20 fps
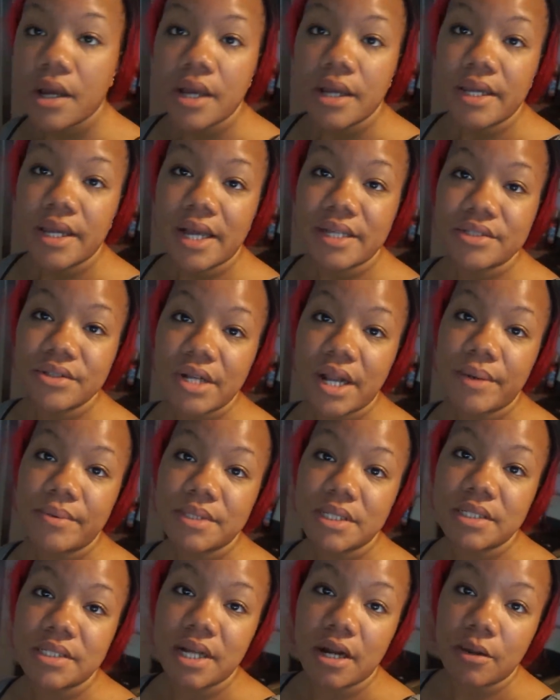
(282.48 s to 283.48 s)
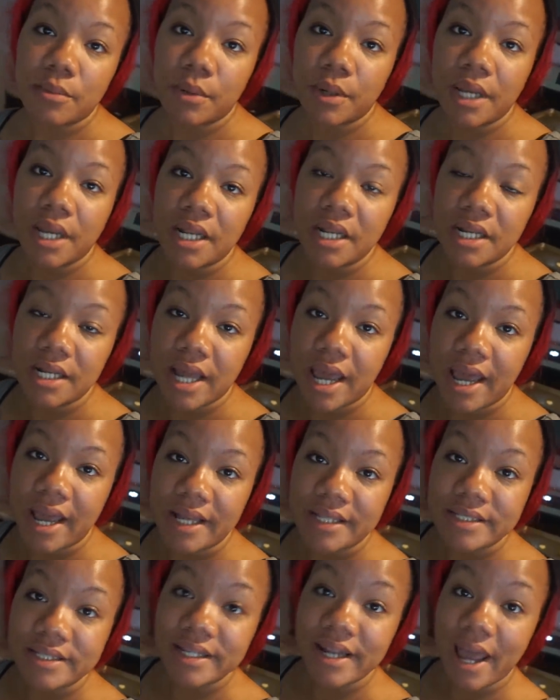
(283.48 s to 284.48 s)
Yesterday was a terrible eating
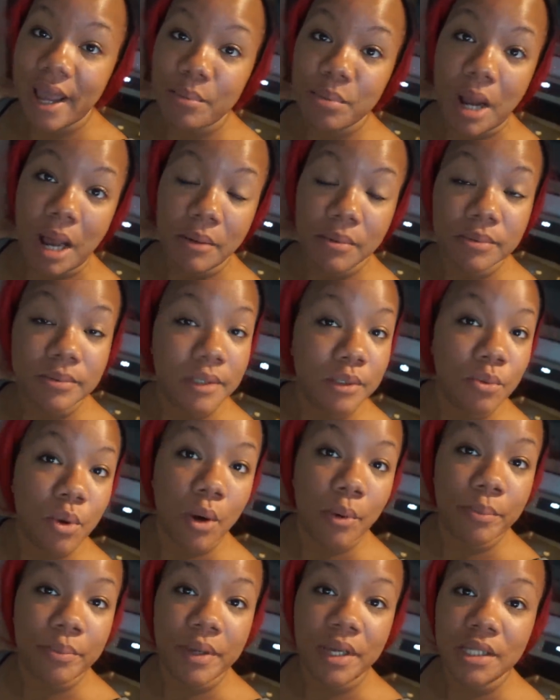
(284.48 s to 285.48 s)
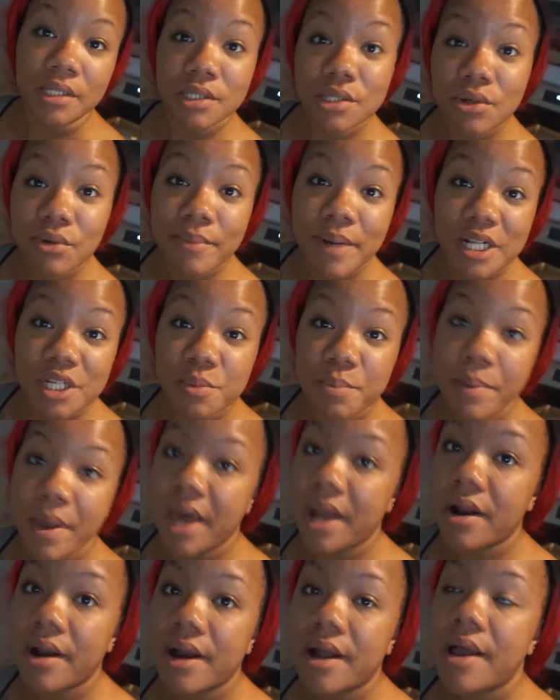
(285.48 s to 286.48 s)
day. Today probably won't be too much
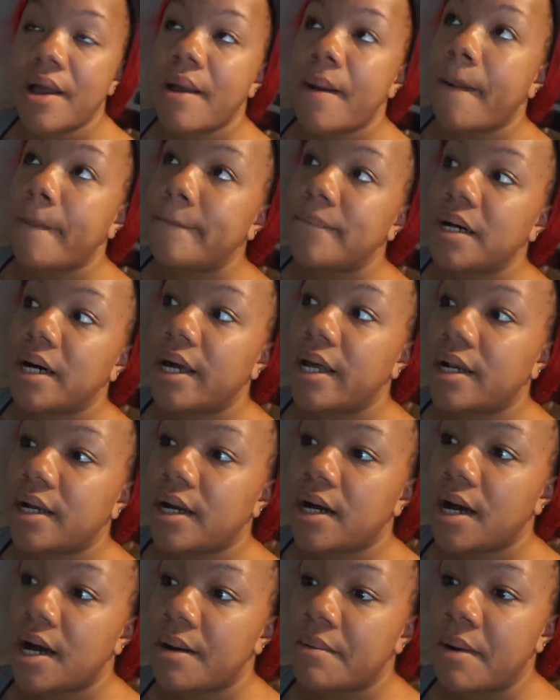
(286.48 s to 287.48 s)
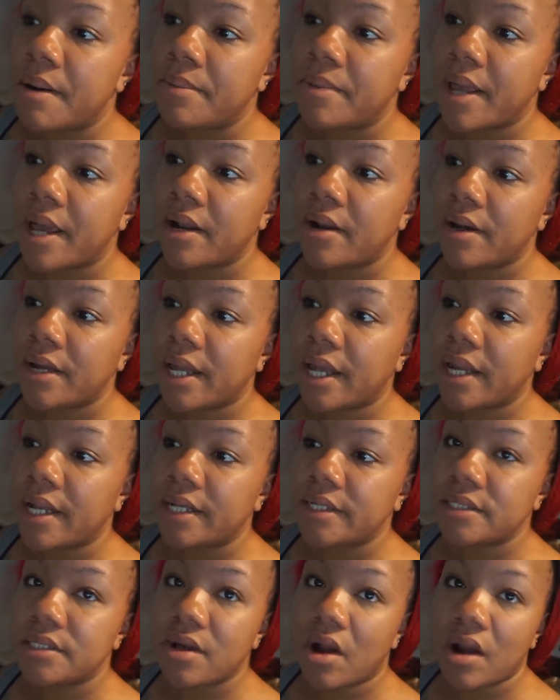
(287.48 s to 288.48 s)
better, but I plan on
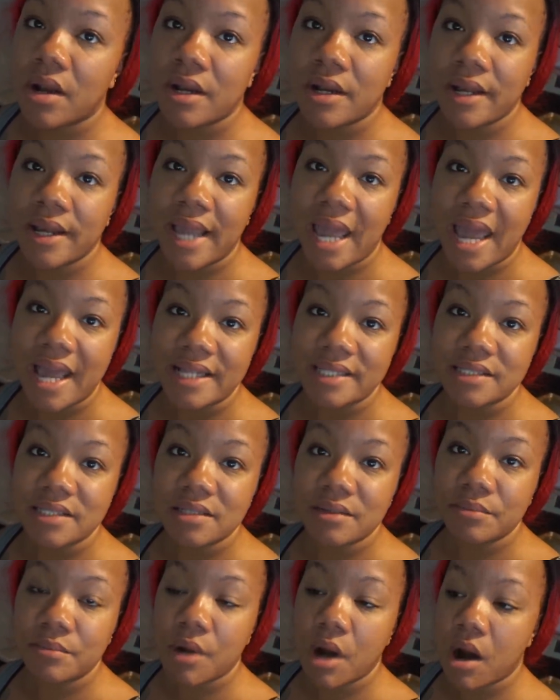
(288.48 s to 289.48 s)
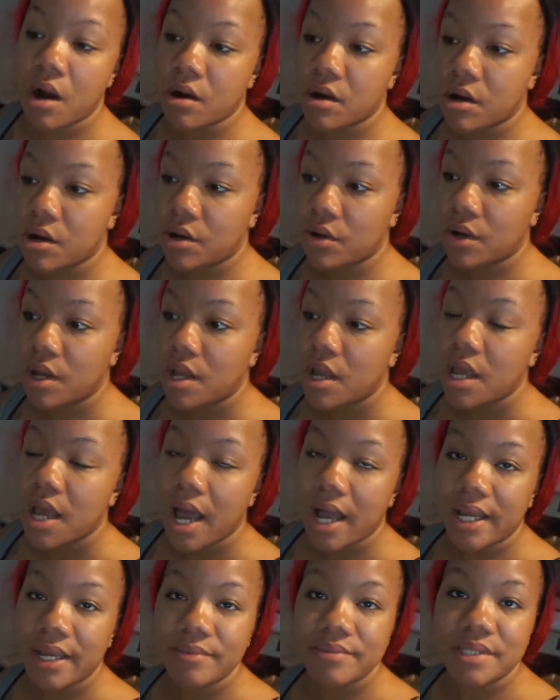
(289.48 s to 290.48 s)
getting started again tomorrow.
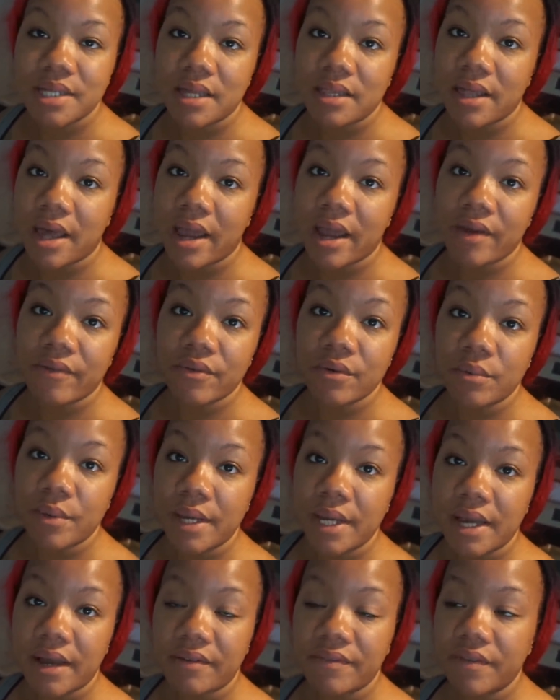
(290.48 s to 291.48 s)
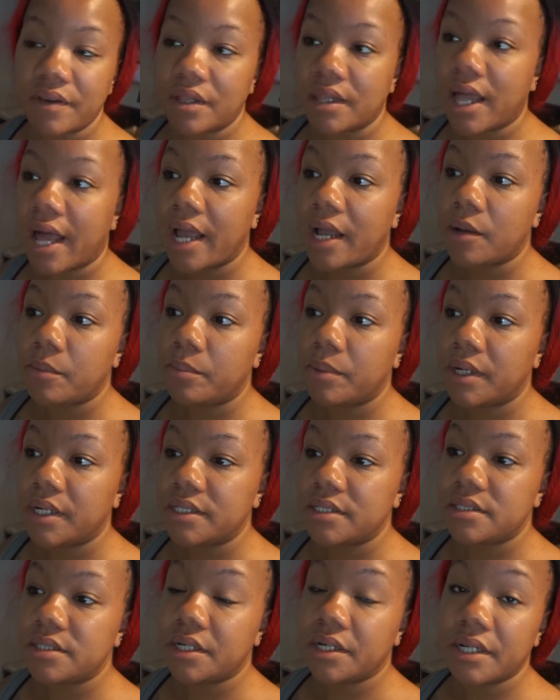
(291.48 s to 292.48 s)
I keep saying that every week, I feel like,
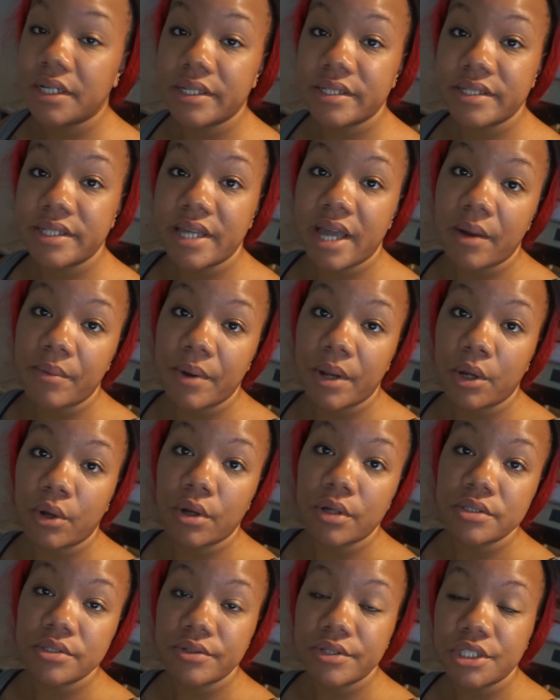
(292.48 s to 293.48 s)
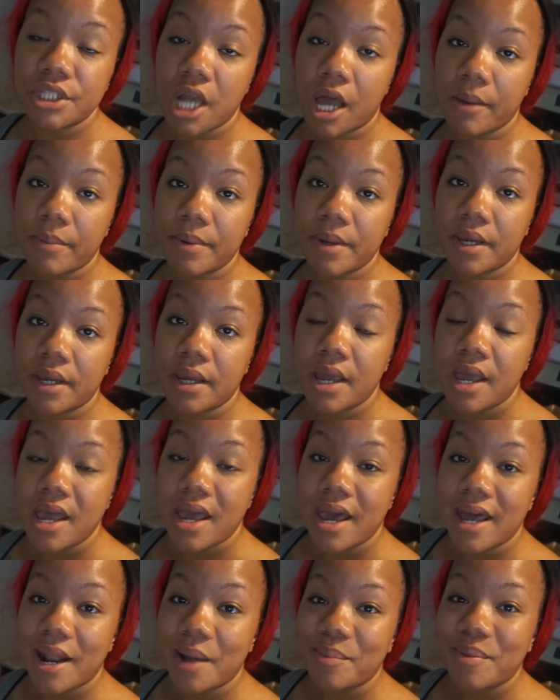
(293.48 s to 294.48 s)
but seriously, I went grocery shopping
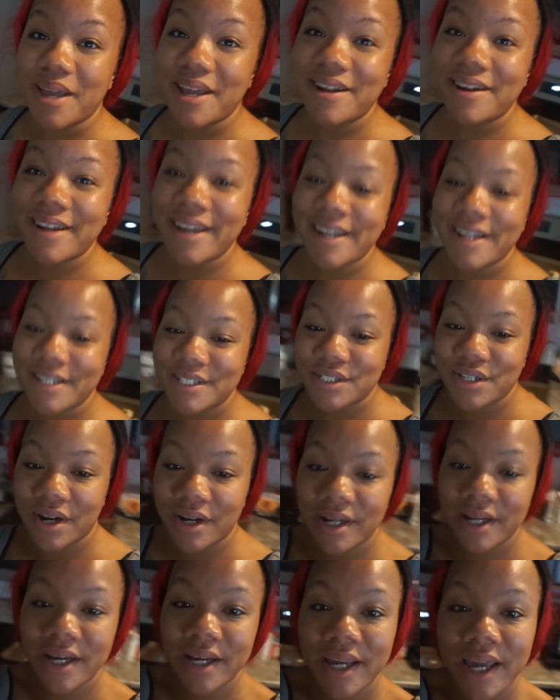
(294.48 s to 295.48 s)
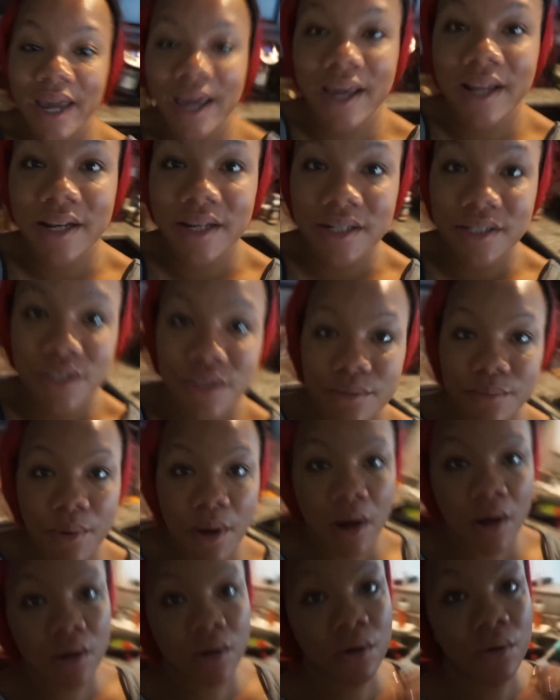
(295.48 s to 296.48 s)
and I plan on getting started again
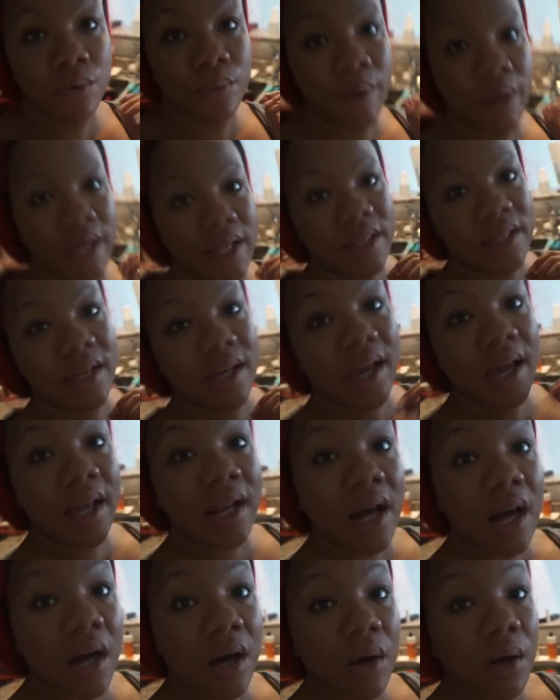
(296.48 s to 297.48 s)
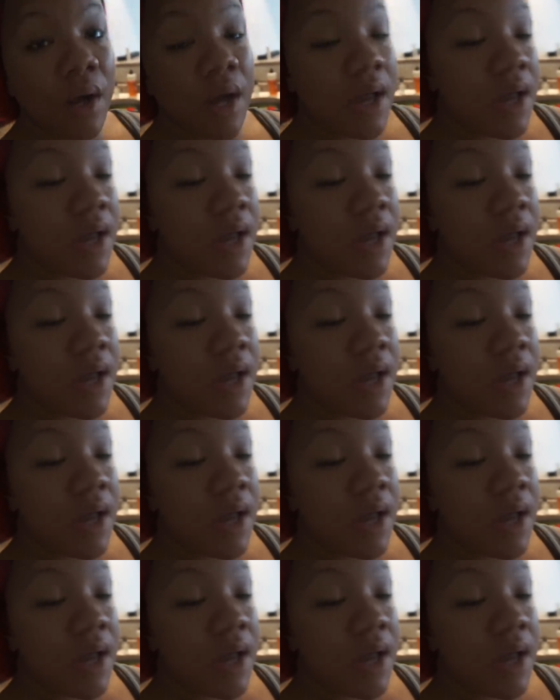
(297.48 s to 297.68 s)
tomorrow with keto.